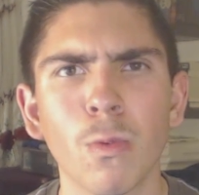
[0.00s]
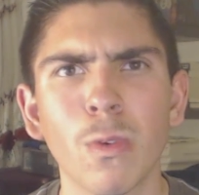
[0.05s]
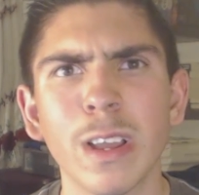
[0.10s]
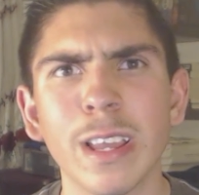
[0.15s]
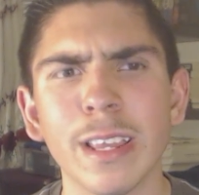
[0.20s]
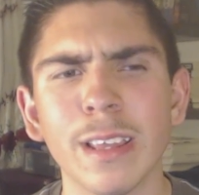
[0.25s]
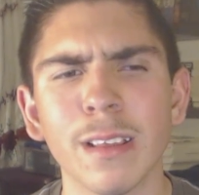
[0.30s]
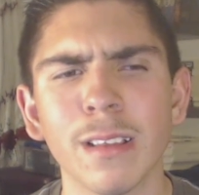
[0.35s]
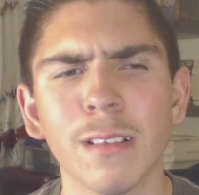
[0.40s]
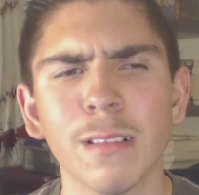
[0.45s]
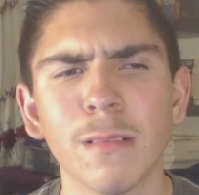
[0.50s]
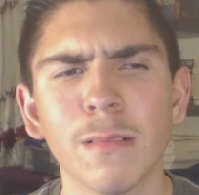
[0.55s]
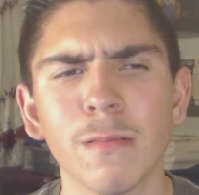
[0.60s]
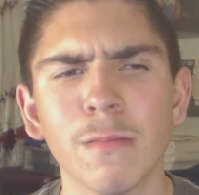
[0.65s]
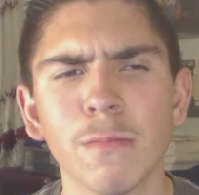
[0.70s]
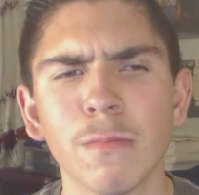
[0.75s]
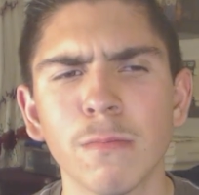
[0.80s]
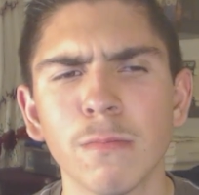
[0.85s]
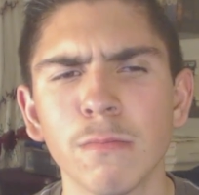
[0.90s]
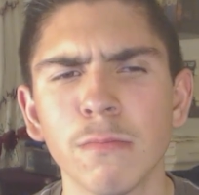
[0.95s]
Wait,
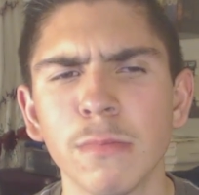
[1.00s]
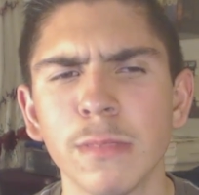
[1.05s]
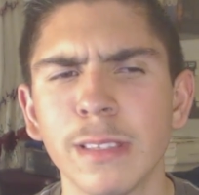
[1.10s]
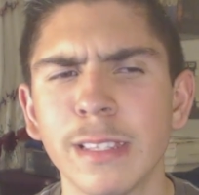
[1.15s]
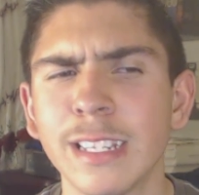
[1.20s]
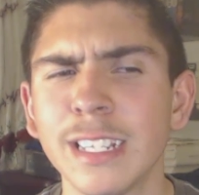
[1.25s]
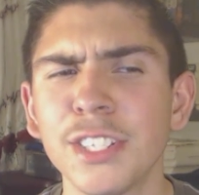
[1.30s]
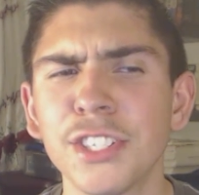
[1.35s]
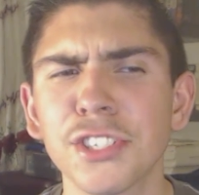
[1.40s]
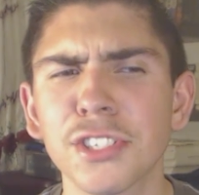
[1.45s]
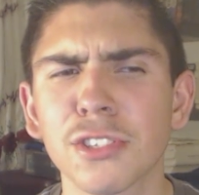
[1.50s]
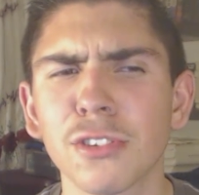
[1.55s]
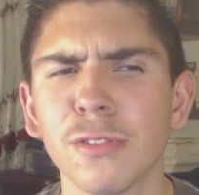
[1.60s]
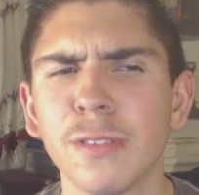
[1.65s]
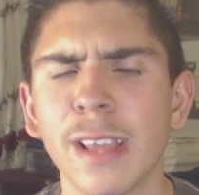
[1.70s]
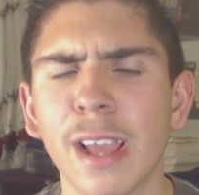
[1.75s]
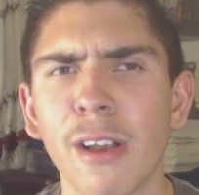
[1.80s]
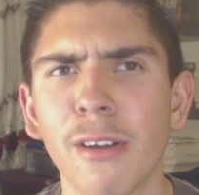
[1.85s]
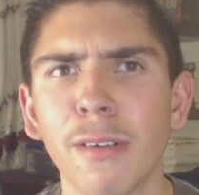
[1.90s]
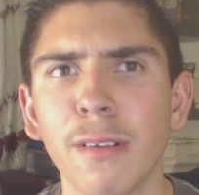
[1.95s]
did it just
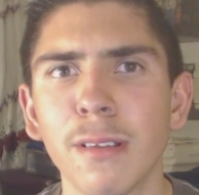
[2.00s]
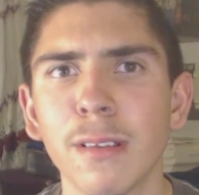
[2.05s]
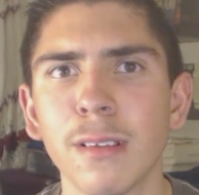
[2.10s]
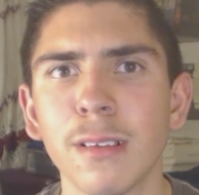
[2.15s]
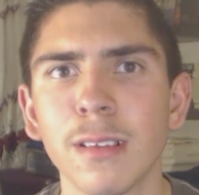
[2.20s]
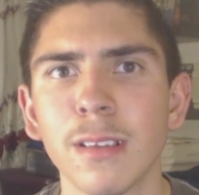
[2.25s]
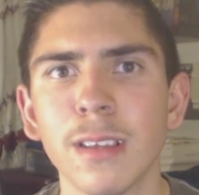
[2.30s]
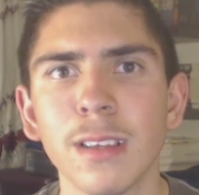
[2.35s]
go down?